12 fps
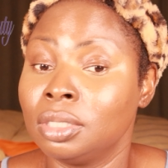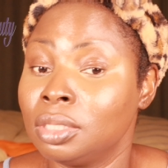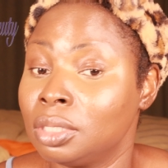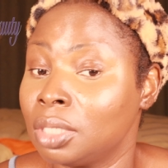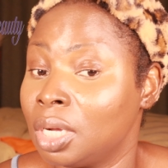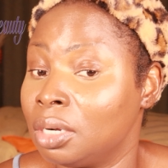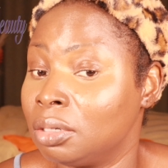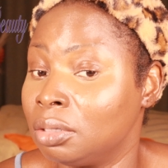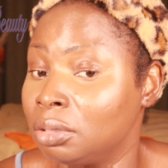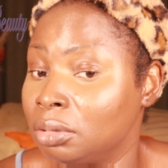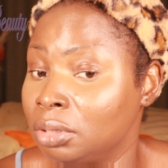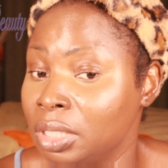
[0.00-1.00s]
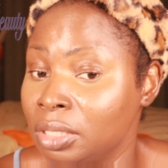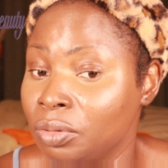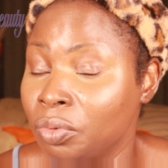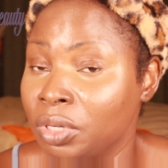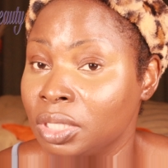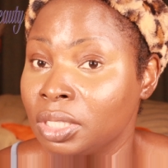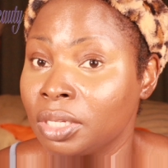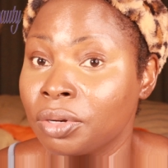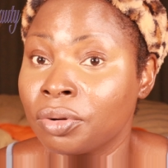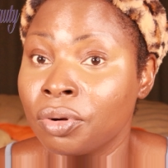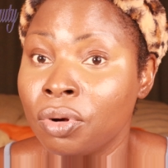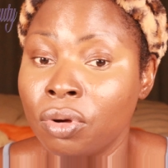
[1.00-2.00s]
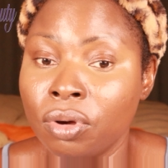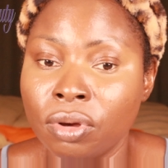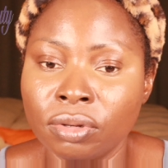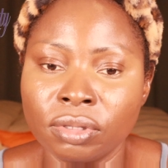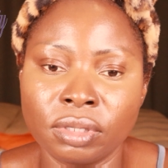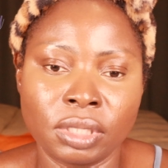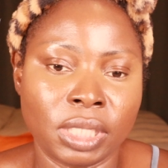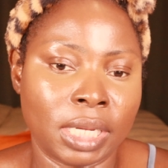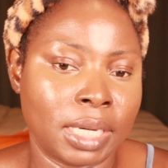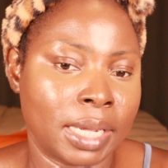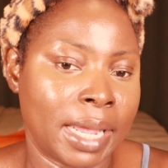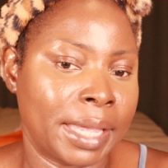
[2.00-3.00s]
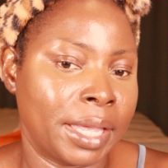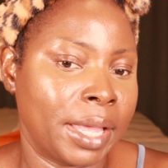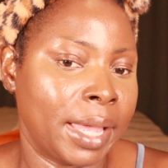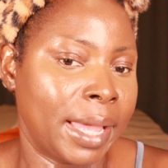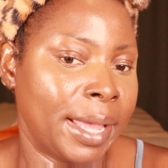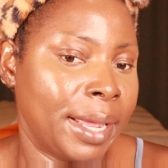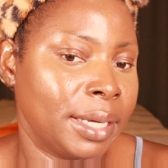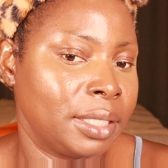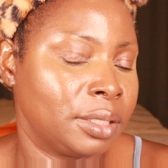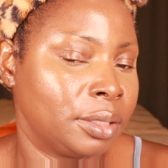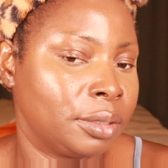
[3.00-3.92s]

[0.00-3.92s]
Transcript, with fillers: So, this was the clothes that I can get